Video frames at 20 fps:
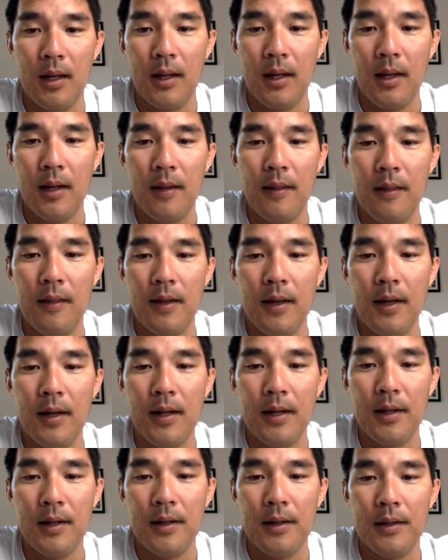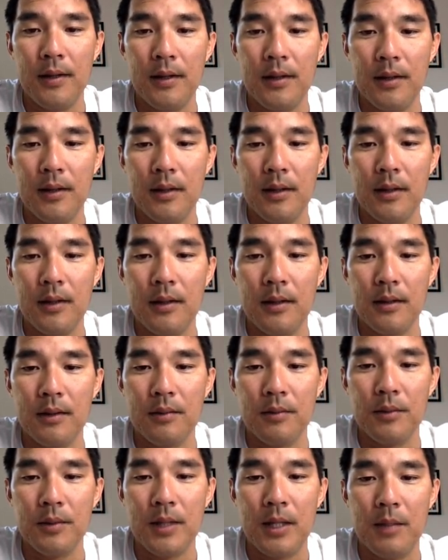and then uh,
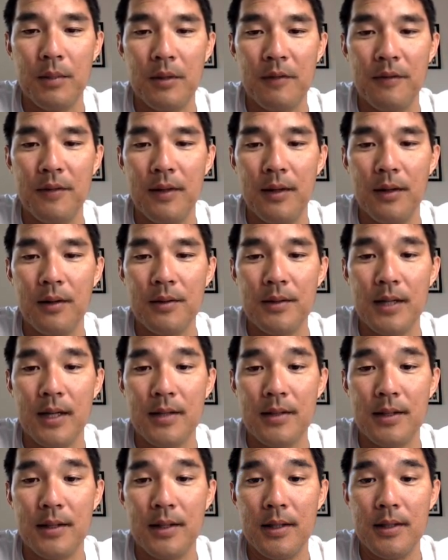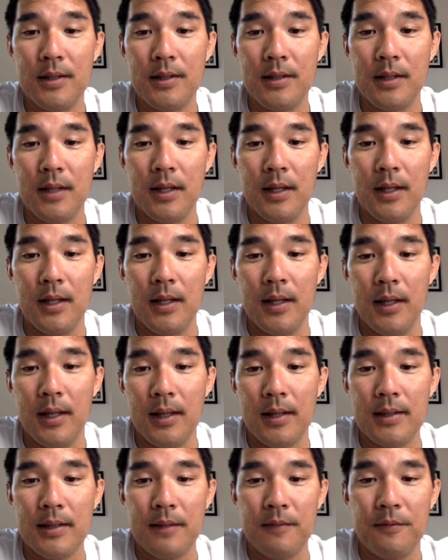we'll keep everything else as it is
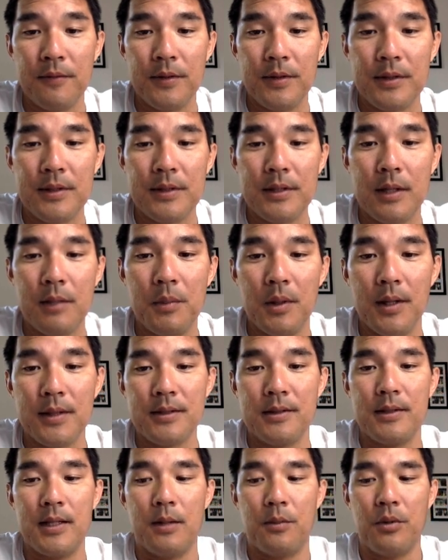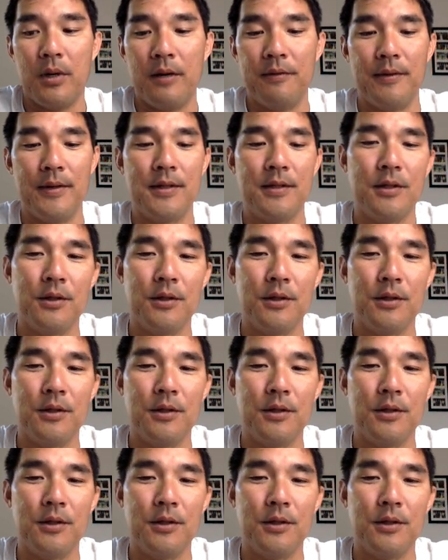except for the stop loss and take profit.